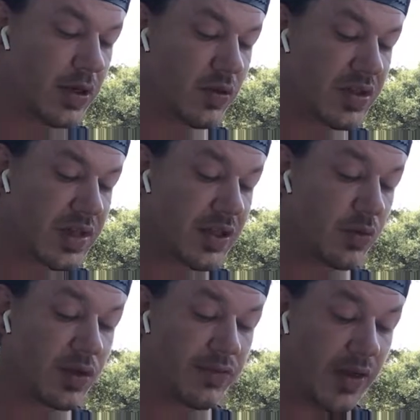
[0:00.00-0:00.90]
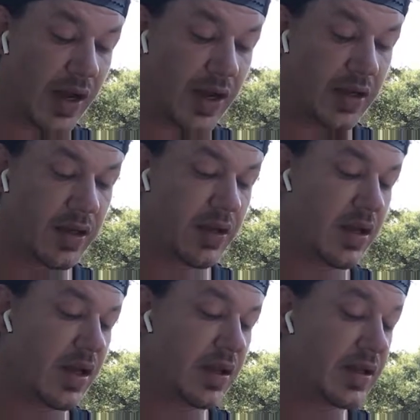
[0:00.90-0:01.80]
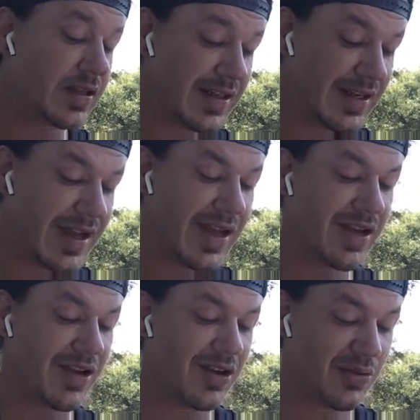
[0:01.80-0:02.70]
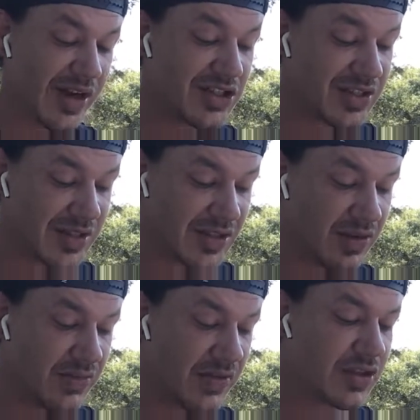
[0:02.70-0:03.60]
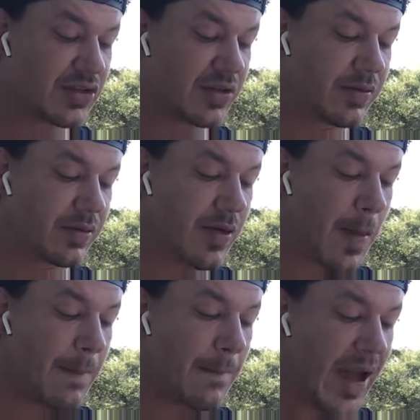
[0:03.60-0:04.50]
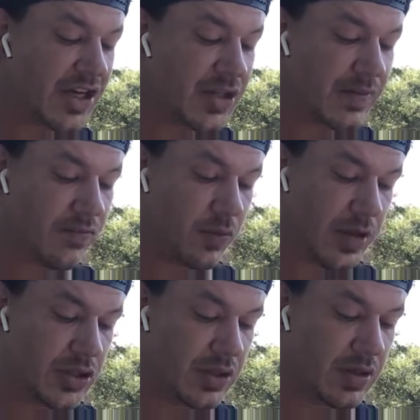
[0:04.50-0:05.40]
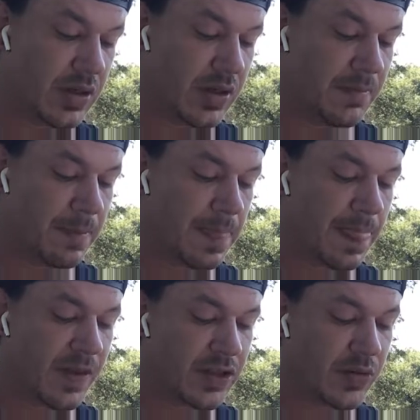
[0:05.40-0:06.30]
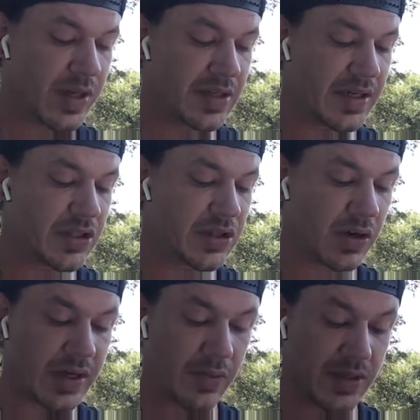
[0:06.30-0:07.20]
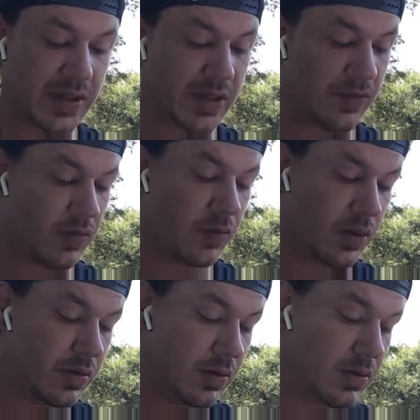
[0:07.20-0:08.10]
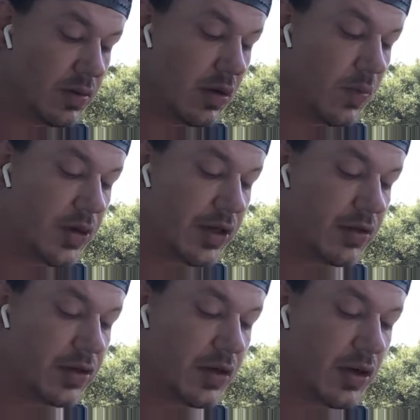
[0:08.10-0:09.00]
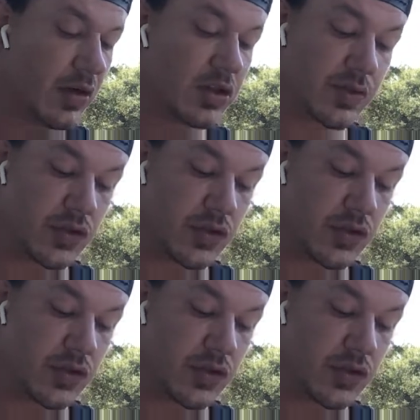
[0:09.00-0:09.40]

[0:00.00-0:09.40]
when you read or say the word phi, the DNA arranges itself into the matching formation. This creates a stargate within, if you will, opening you to the